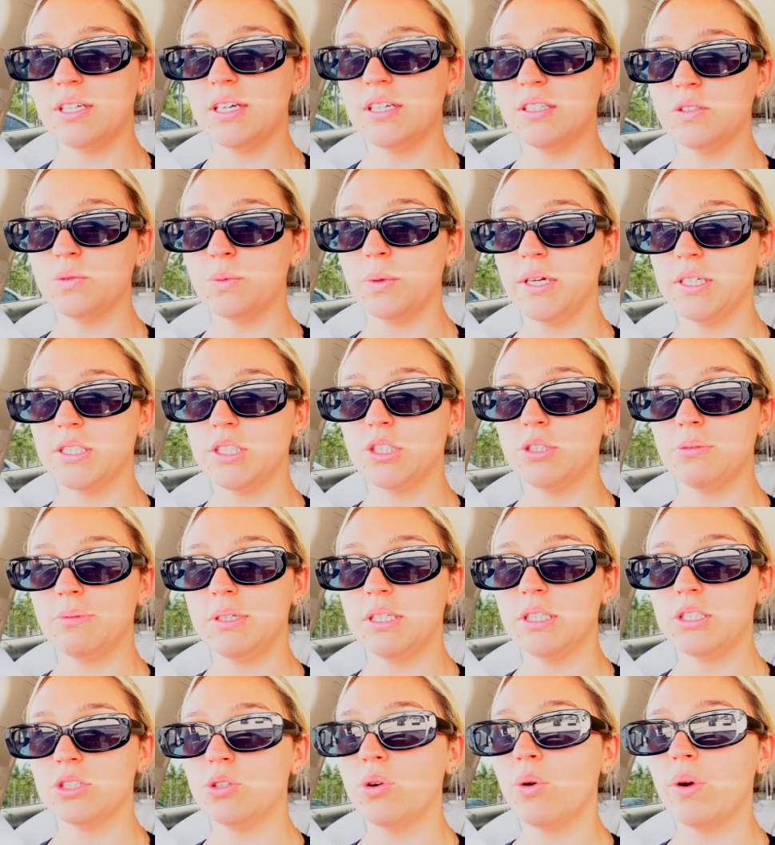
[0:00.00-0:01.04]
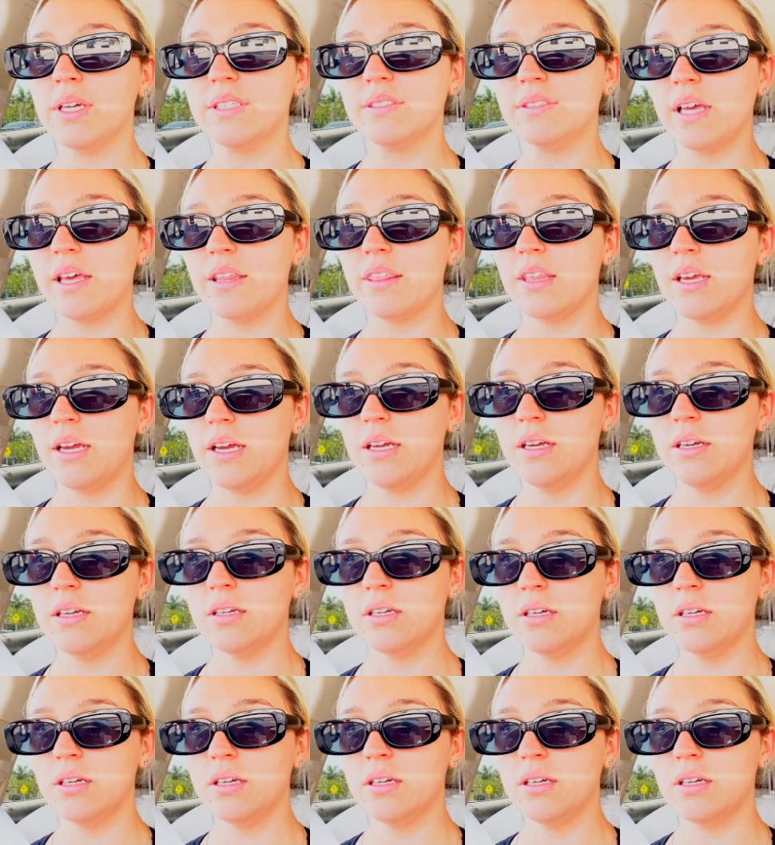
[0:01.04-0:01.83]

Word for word: has way too many toys, I think.